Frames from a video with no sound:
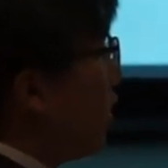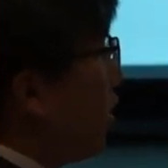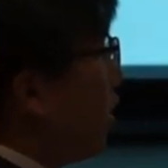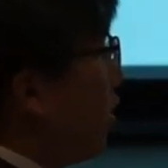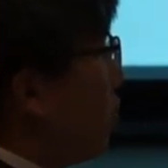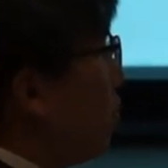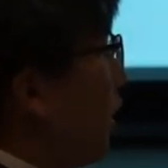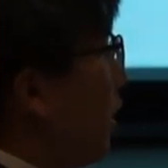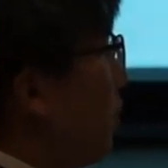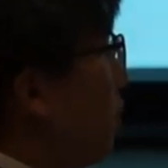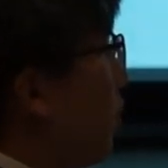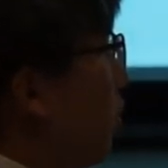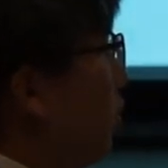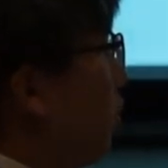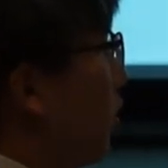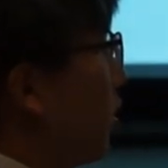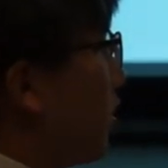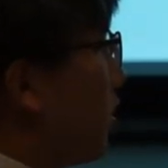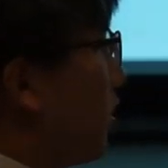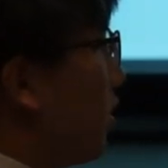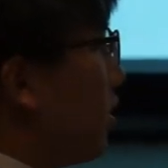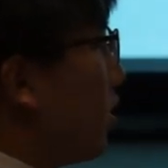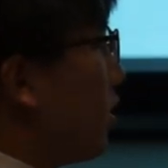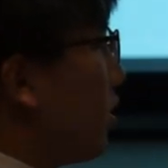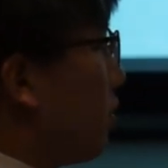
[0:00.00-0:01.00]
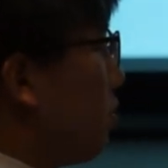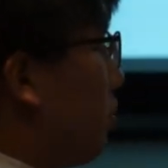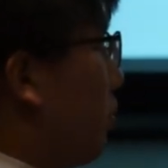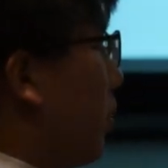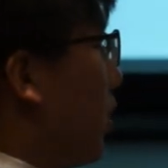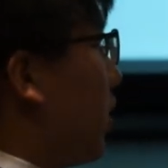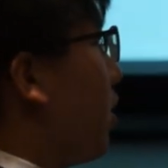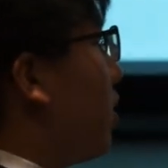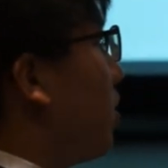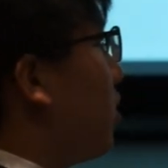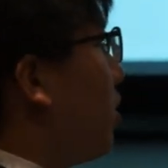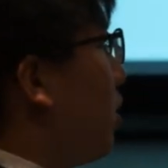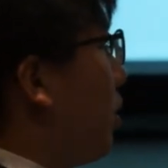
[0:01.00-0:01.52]
The paper will,
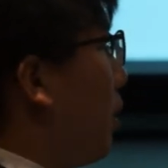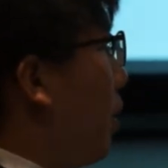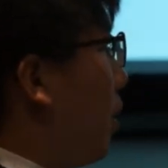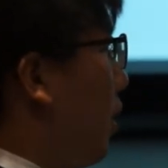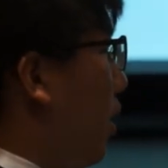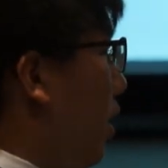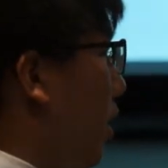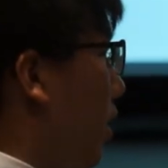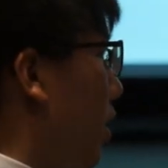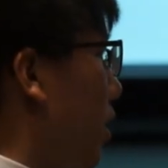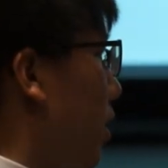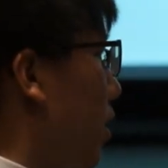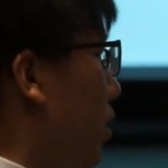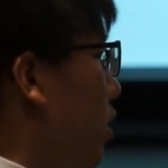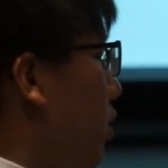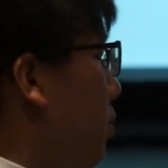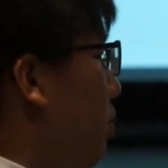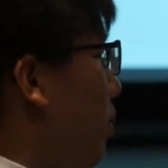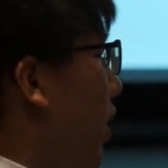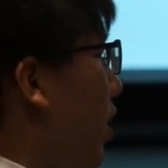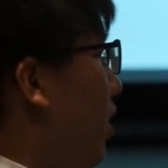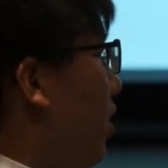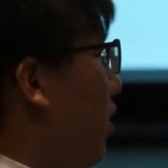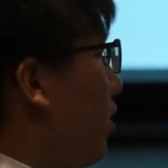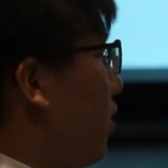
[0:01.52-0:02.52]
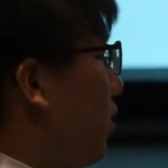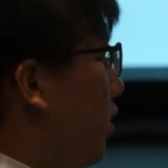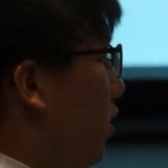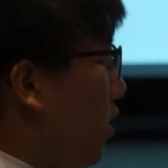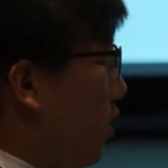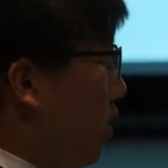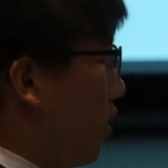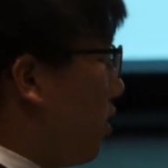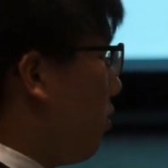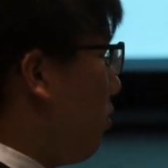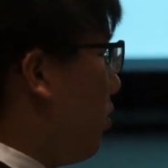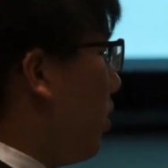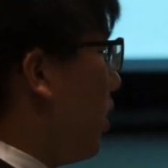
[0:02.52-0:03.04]
because the spine,
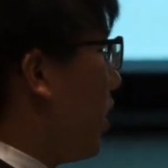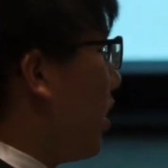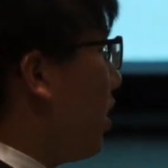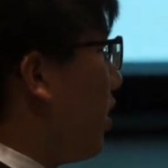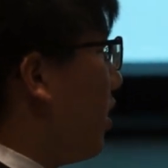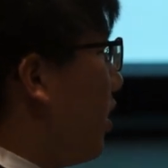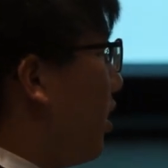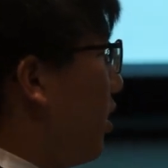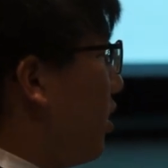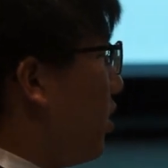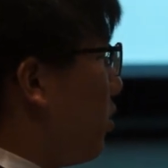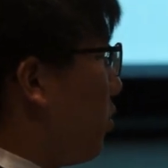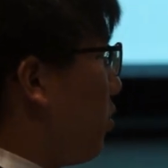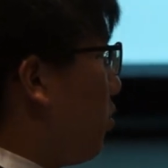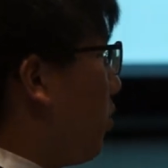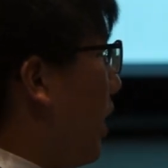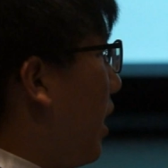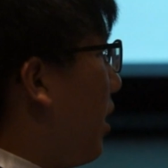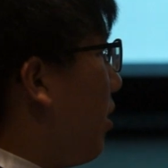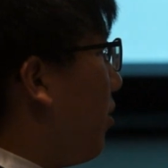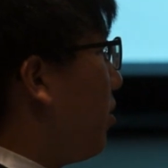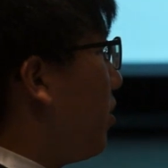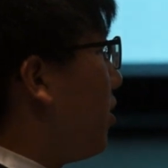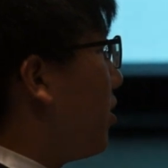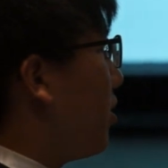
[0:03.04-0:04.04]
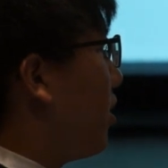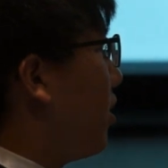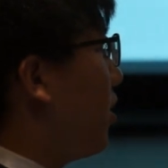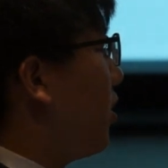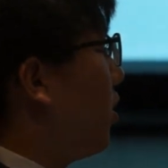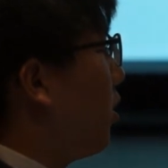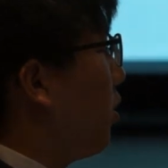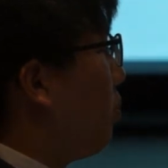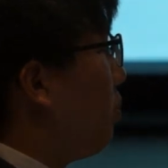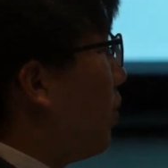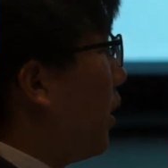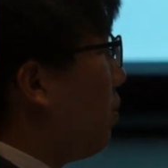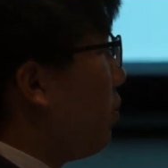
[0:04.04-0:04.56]
the ring is round,
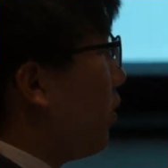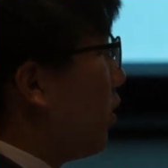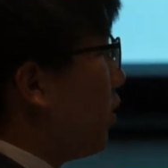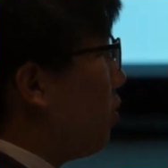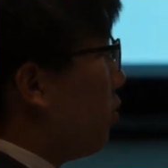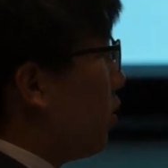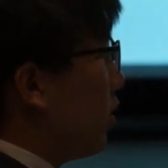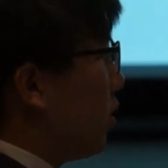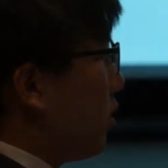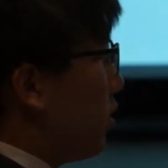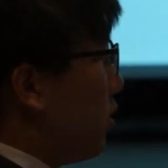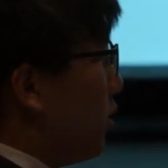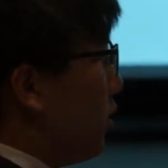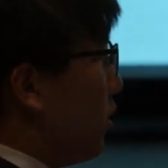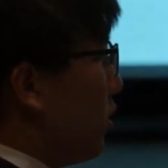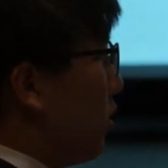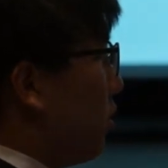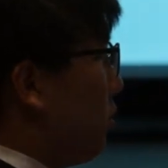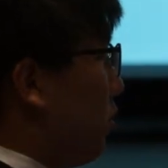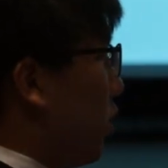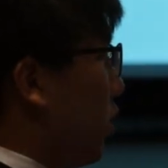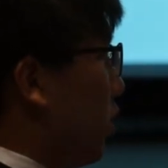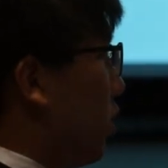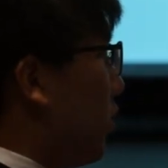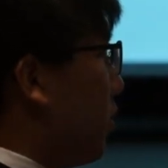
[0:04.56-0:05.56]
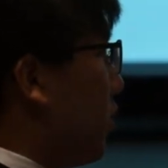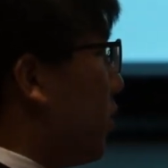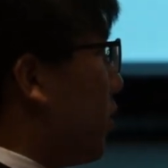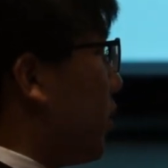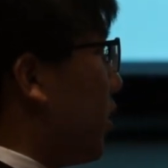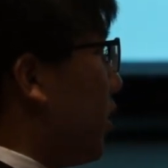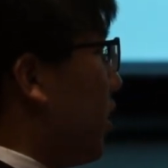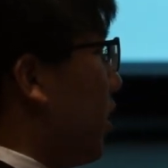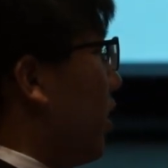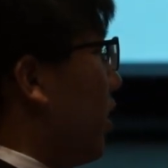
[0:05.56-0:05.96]
the paper will still move.